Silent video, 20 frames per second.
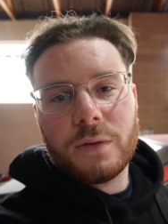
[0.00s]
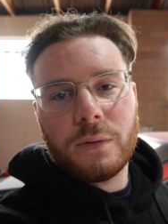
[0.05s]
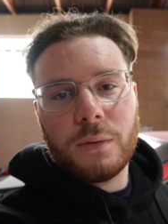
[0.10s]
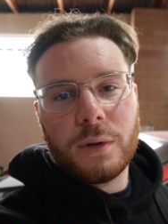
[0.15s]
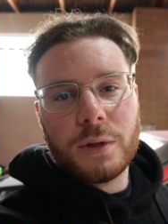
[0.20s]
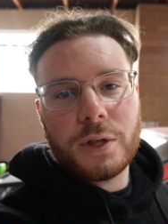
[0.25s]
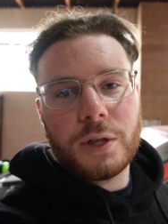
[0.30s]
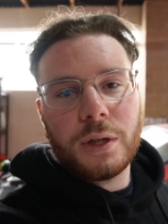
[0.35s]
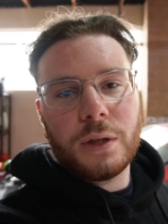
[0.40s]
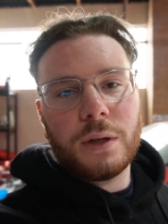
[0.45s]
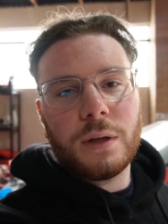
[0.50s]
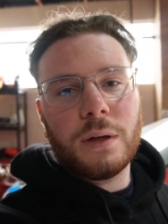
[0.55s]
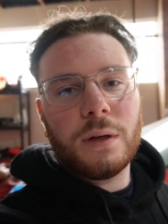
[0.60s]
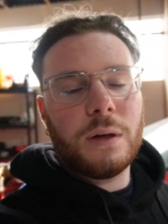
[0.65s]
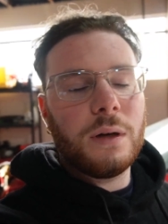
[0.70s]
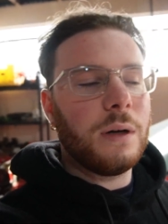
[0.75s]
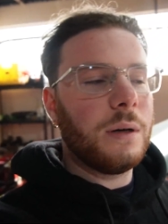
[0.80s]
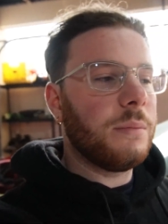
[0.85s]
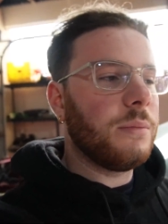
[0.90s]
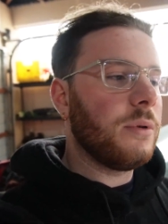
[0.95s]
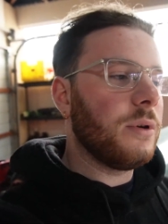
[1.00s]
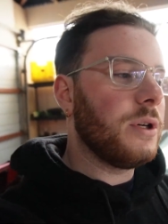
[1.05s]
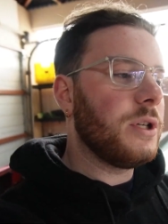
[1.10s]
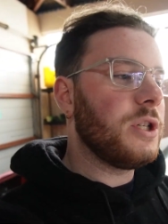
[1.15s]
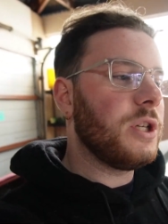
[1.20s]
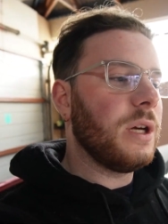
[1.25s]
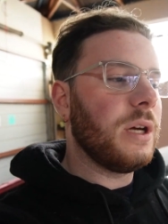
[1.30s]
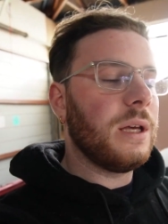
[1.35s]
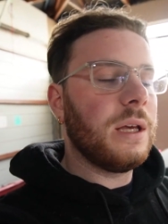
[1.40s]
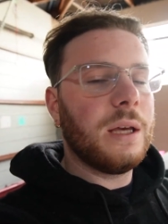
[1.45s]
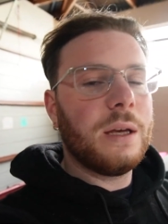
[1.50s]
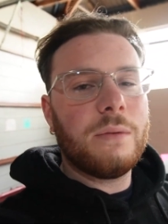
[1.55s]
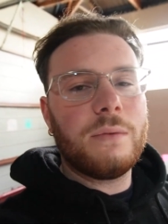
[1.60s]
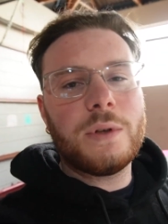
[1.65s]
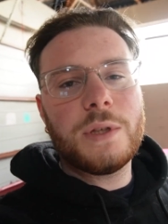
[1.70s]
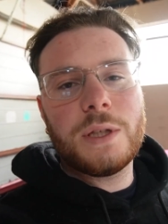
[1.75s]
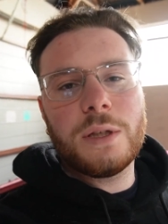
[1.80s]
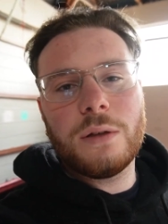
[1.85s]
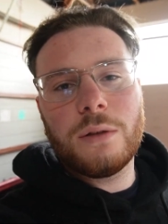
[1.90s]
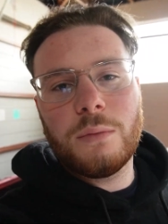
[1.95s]
for watching. I appreciate every
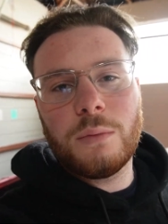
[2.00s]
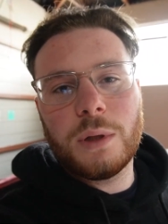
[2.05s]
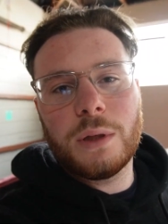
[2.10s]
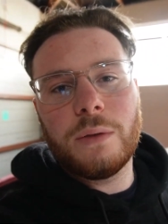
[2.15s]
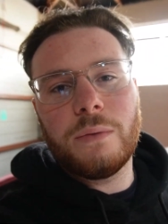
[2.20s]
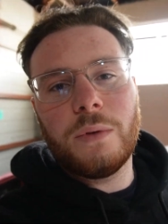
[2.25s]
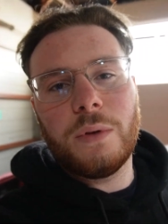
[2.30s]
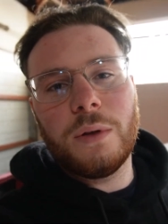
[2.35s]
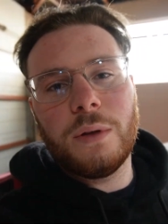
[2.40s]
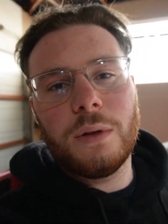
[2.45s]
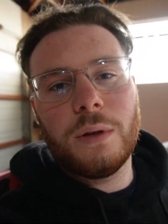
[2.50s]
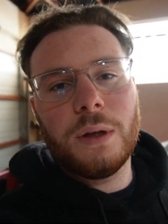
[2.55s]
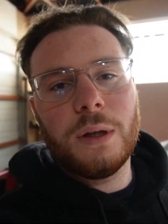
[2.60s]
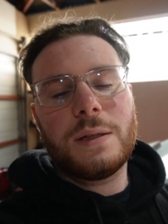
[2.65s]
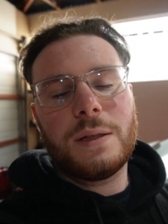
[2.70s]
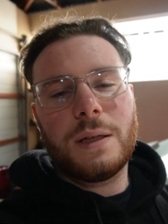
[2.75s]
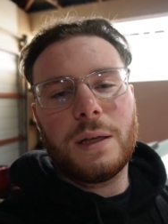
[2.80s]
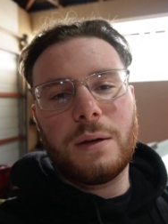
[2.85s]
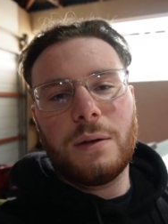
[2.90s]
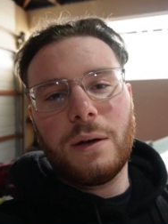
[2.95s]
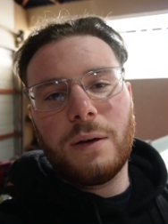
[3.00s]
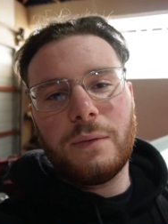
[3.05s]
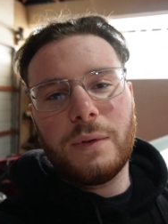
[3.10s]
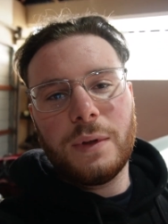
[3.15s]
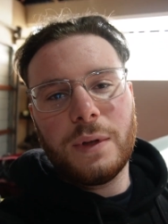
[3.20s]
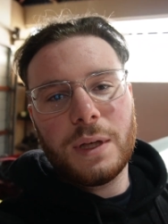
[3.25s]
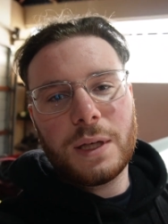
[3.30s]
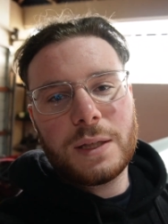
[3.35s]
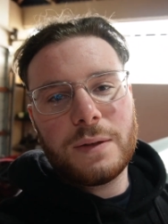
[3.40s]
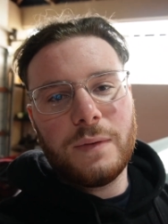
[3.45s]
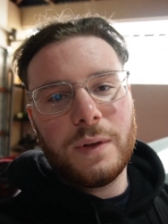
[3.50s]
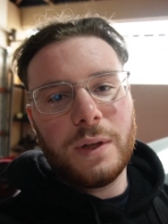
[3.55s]
single one of you. Stick around for the next